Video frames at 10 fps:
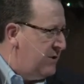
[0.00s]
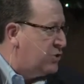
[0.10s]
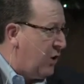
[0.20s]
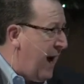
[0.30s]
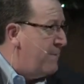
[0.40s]
the
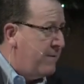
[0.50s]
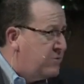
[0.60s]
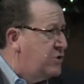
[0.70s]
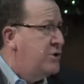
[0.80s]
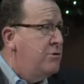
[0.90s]
tribe
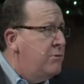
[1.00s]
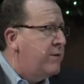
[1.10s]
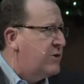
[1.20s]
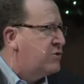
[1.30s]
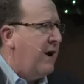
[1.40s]
of
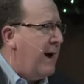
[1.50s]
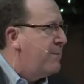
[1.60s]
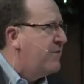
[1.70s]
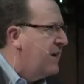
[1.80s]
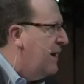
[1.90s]
Judah, the tribe
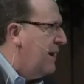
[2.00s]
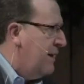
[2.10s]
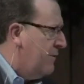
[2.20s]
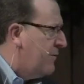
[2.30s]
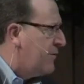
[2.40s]
of
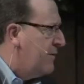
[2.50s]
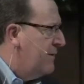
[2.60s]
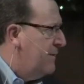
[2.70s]
kings.